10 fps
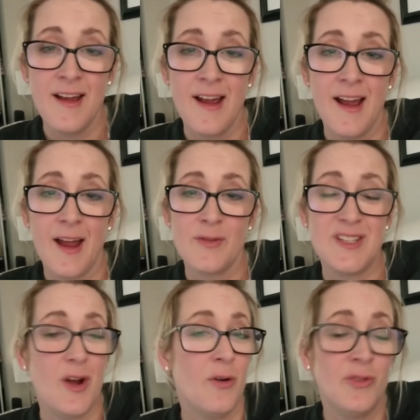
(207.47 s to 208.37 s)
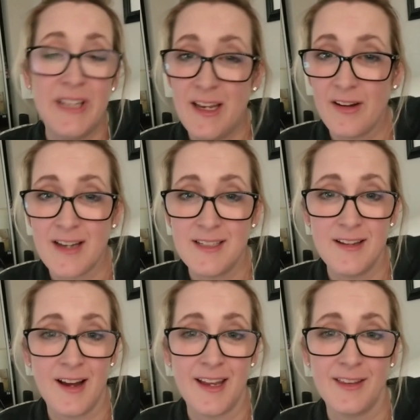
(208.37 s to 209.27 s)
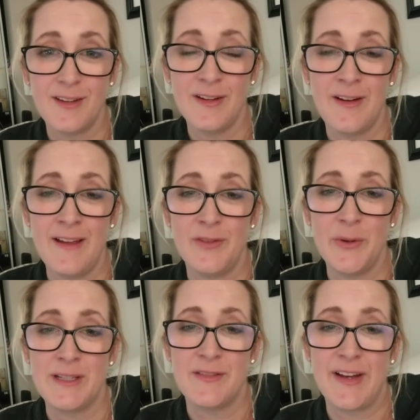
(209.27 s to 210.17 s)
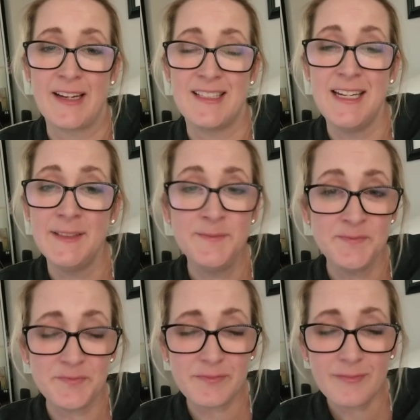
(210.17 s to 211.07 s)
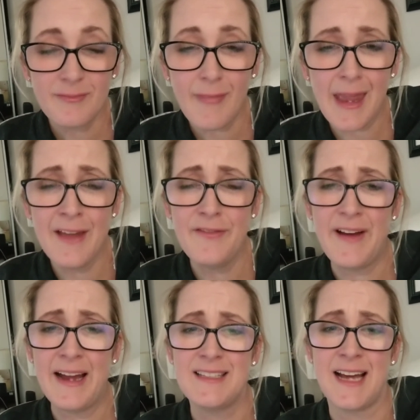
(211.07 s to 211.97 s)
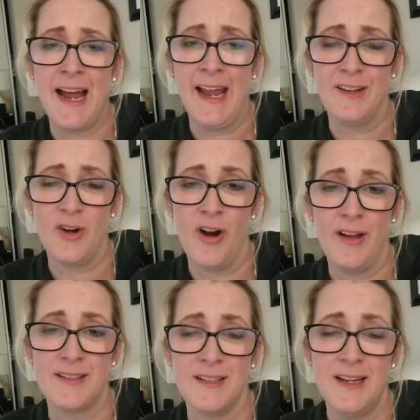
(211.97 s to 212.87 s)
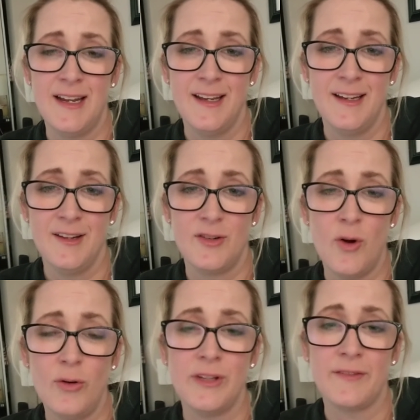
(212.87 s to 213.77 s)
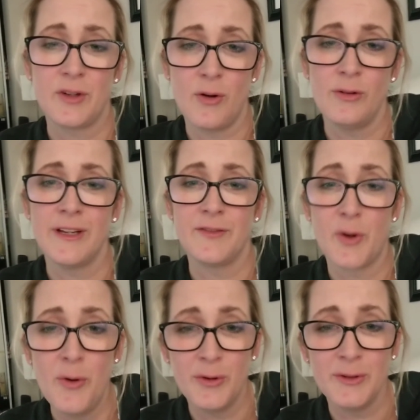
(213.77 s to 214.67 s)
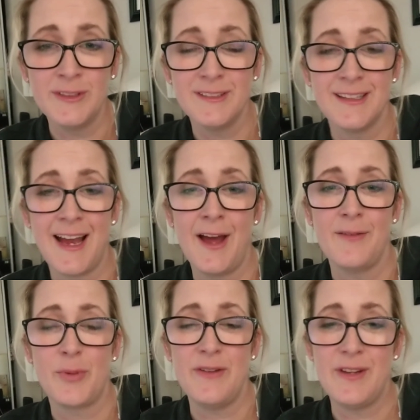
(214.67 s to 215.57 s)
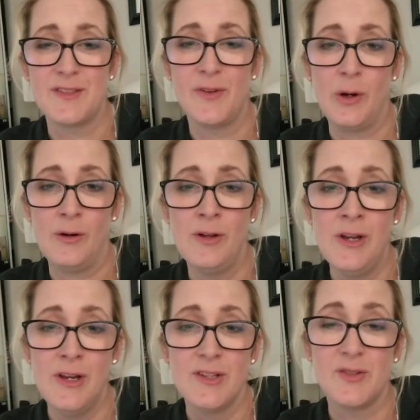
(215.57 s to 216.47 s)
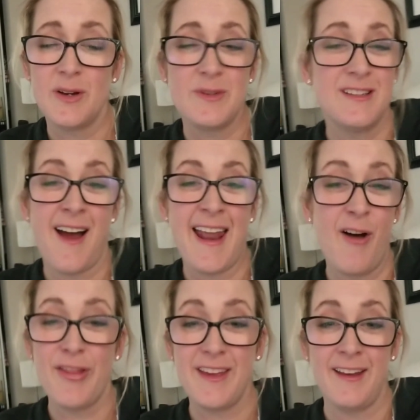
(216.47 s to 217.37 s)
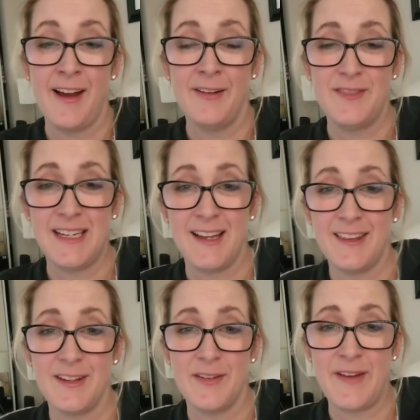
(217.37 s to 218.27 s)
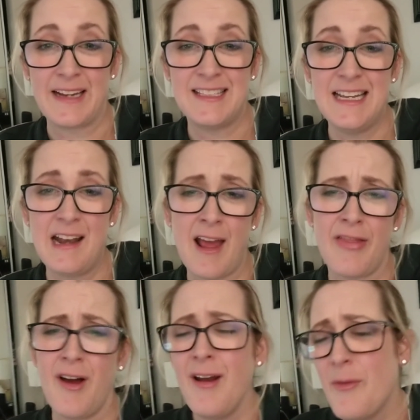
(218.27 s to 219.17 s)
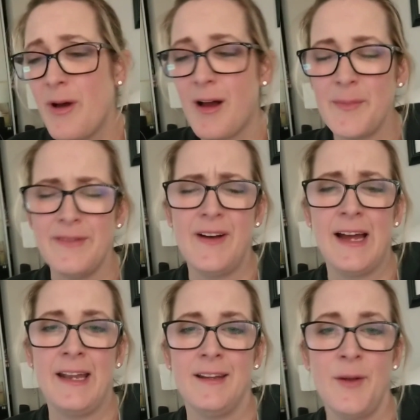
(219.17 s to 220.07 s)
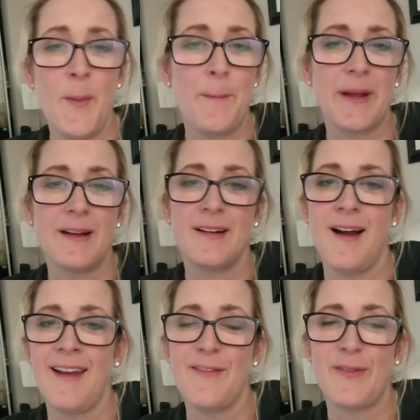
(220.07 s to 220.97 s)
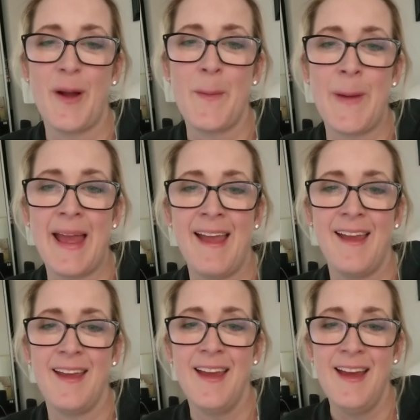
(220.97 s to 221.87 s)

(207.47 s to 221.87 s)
It was the only year I did not get the influenza vaccine. In fact, I had caught cold after cold after cold that previous fall, so I was not healthy enough to get the vaccine, and I thought, oh, well, I'll be fine. Nope, caught it from a